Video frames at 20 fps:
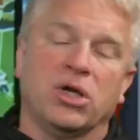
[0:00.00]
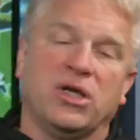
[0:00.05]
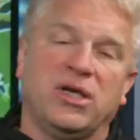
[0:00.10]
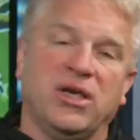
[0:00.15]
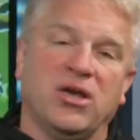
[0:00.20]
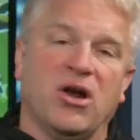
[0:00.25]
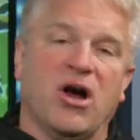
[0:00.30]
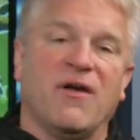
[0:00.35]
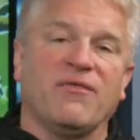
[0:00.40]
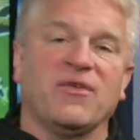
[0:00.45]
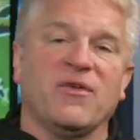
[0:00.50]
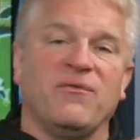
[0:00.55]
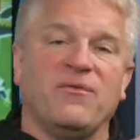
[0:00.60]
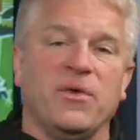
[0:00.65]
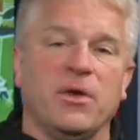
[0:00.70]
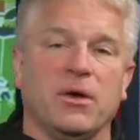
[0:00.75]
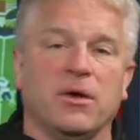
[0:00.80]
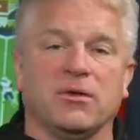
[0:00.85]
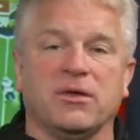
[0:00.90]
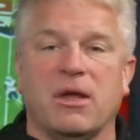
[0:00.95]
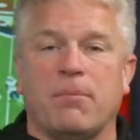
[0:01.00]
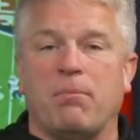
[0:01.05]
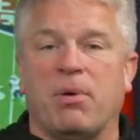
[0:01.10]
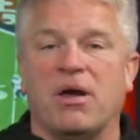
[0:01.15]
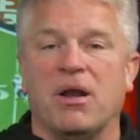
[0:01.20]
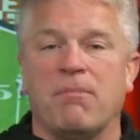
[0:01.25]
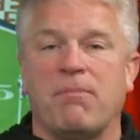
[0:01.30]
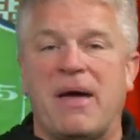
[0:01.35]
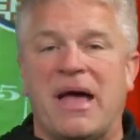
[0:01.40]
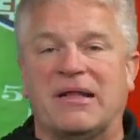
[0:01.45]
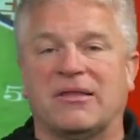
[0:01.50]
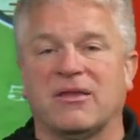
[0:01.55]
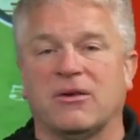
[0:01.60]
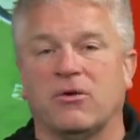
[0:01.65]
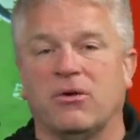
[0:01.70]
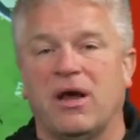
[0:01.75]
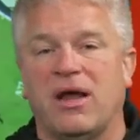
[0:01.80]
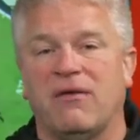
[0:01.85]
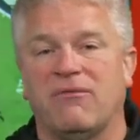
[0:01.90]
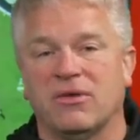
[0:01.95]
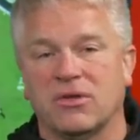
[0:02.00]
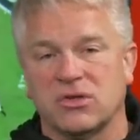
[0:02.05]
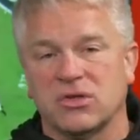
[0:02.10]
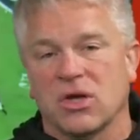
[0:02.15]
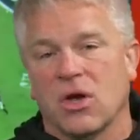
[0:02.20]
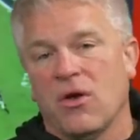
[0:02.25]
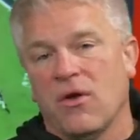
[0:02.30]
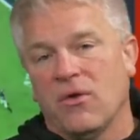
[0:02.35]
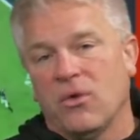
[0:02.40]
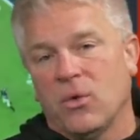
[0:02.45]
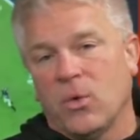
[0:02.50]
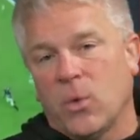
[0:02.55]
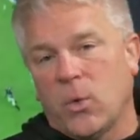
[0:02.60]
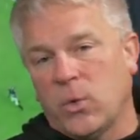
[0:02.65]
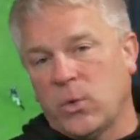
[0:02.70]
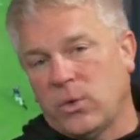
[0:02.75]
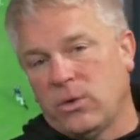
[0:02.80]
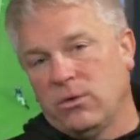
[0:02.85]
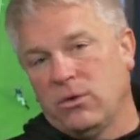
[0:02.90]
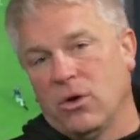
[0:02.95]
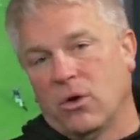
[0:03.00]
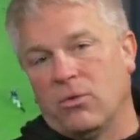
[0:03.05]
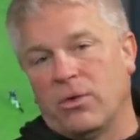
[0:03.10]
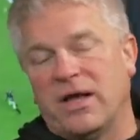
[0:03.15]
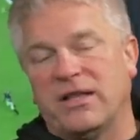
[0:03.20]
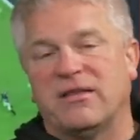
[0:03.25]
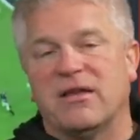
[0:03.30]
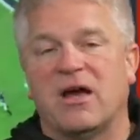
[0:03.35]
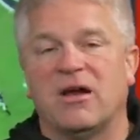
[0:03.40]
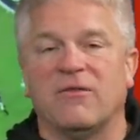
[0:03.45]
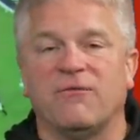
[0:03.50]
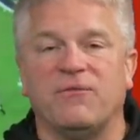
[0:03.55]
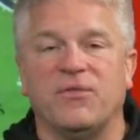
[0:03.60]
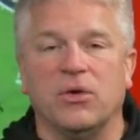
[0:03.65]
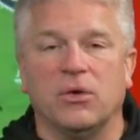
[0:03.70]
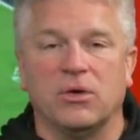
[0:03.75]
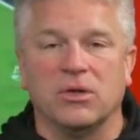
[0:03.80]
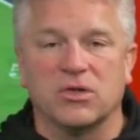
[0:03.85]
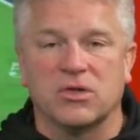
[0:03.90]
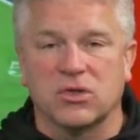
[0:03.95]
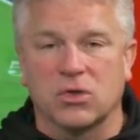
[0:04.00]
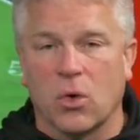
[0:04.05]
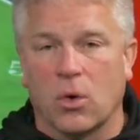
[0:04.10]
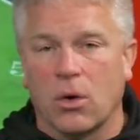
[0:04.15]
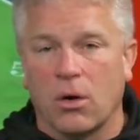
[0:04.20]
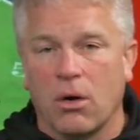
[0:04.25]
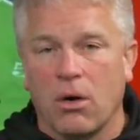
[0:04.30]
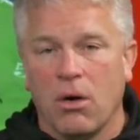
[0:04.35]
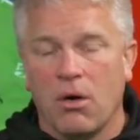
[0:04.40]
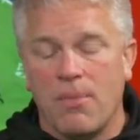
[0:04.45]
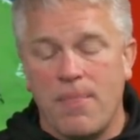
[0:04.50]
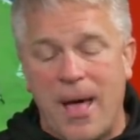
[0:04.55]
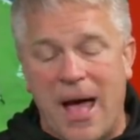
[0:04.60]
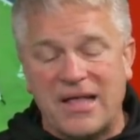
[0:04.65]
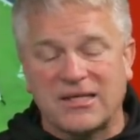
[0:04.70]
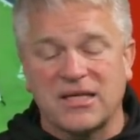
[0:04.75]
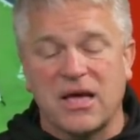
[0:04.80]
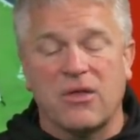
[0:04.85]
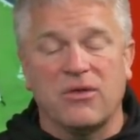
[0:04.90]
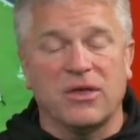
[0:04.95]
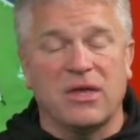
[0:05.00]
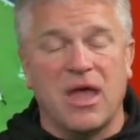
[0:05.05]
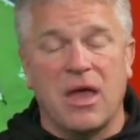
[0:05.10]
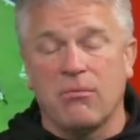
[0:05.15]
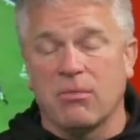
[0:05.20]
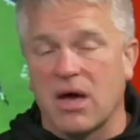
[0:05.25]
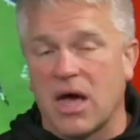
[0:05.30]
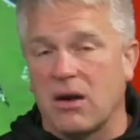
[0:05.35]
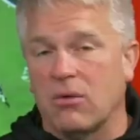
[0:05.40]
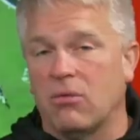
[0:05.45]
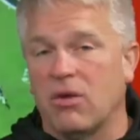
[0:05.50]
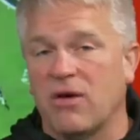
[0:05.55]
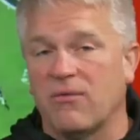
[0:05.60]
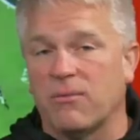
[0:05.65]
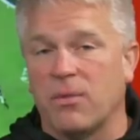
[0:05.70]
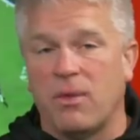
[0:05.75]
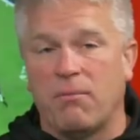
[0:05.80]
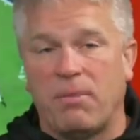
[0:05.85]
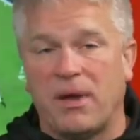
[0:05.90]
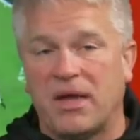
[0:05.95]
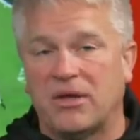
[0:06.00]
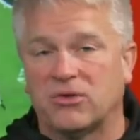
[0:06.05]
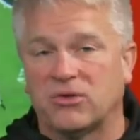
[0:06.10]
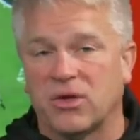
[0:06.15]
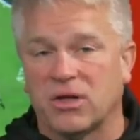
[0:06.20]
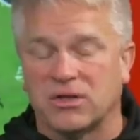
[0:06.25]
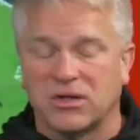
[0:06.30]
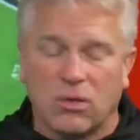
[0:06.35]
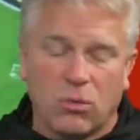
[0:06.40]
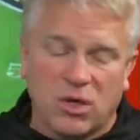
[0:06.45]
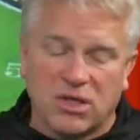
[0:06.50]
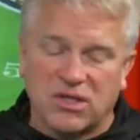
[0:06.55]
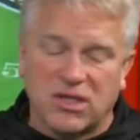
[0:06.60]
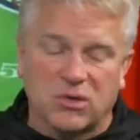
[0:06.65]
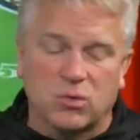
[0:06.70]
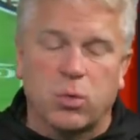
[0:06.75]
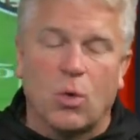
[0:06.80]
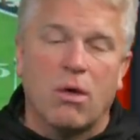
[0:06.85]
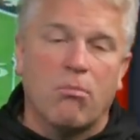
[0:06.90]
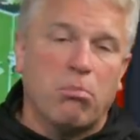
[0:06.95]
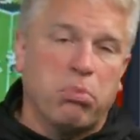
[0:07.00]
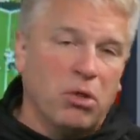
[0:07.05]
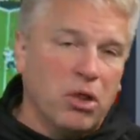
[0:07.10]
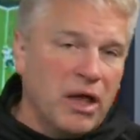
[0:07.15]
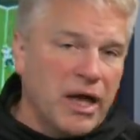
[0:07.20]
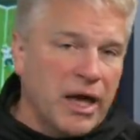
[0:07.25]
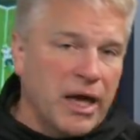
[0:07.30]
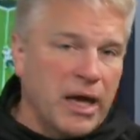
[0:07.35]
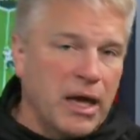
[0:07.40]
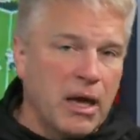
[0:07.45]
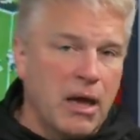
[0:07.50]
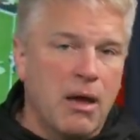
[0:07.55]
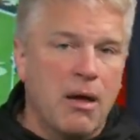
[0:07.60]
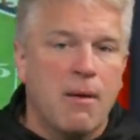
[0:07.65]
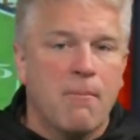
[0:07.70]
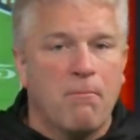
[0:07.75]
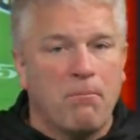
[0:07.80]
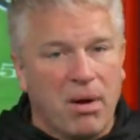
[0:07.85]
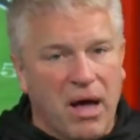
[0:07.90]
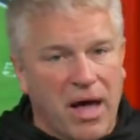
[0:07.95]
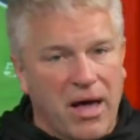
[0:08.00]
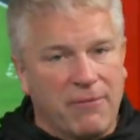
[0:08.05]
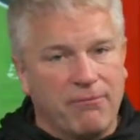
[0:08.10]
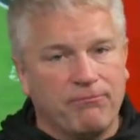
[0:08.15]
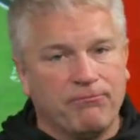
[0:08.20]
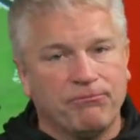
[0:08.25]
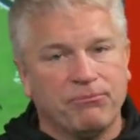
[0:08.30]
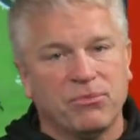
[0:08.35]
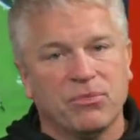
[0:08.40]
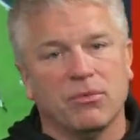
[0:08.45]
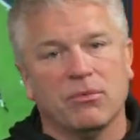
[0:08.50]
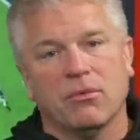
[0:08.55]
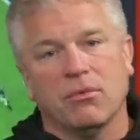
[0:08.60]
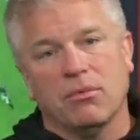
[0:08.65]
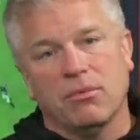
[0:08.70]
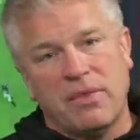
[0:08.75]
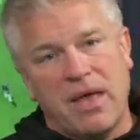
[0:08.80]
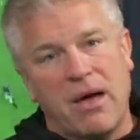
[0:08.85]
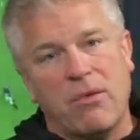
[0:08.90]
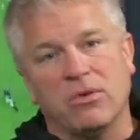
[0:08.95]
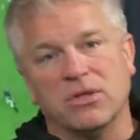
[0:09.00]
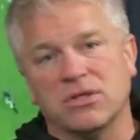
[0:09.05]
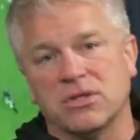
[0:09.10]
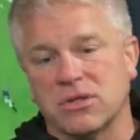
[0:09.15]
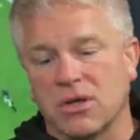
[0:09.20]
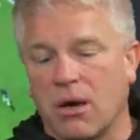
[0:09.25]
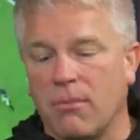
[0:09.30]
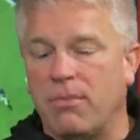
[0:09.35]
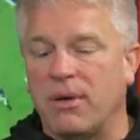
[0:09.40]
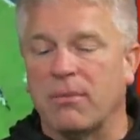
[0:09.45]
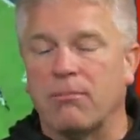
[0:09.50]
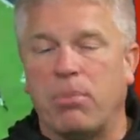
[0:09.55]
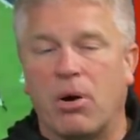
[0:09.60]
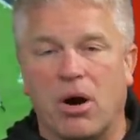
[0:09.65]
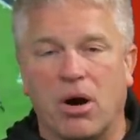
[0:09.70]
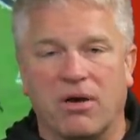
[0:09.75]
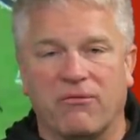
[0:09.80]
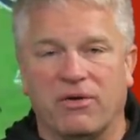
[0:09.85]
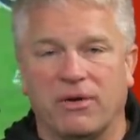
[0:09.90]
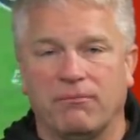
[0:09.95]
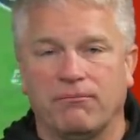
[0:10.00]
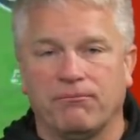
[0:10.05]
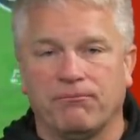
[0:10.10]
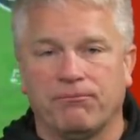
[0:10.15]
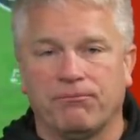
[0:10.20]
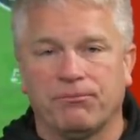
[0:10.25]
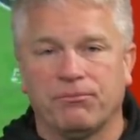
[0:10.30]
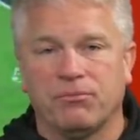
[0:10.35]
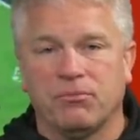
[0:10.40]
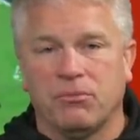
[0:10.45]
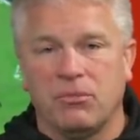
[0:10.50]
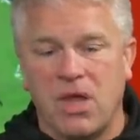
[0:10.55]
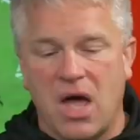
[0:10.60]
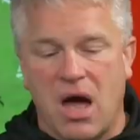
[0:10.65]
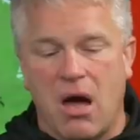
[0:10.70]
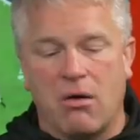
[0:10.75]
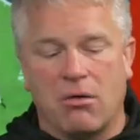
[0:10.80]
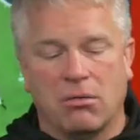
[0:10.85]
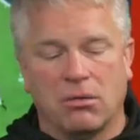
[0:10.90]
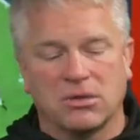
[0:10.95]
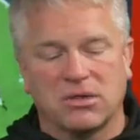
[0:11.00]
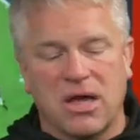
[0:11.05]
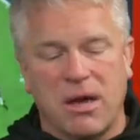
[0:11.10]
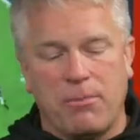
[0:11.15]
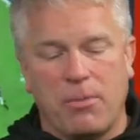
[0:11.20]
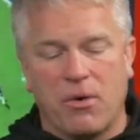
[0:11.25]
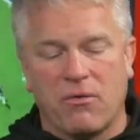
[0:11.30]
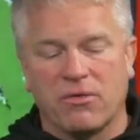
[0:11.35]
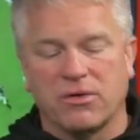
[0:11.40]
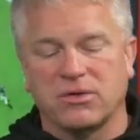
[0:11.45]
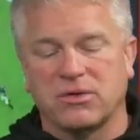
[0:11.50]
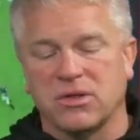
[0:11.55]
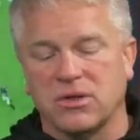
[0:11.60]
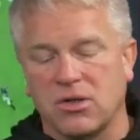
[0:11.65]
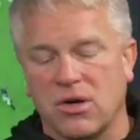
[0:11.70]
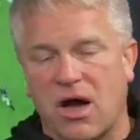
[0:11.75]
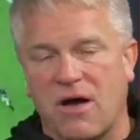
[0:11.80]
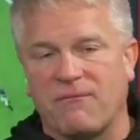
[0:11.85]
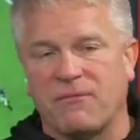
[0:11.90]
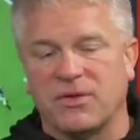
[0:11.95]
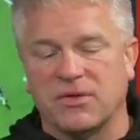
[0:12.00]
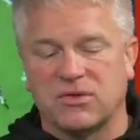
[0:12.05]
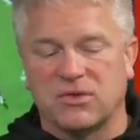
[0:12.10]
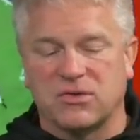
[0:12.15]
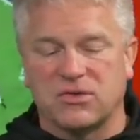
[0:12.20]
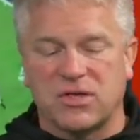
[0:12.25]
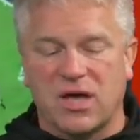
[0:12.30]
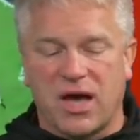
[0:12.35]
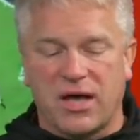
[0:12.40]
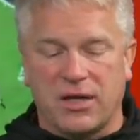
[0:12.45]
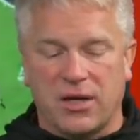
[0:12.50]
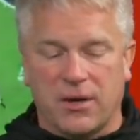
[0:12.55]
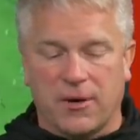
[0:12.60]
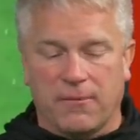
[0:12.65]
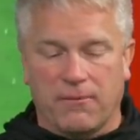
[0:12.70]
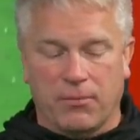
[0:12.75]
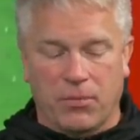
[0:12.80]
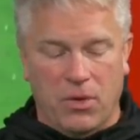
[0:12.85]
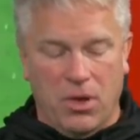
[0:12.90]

get off the field, they punt it back to the Ravens, go right down the field and score. That's how the game got away from the Patriots. It wasn't this one play, but that was a big part of it. Now, let's hop over to the offensive side here.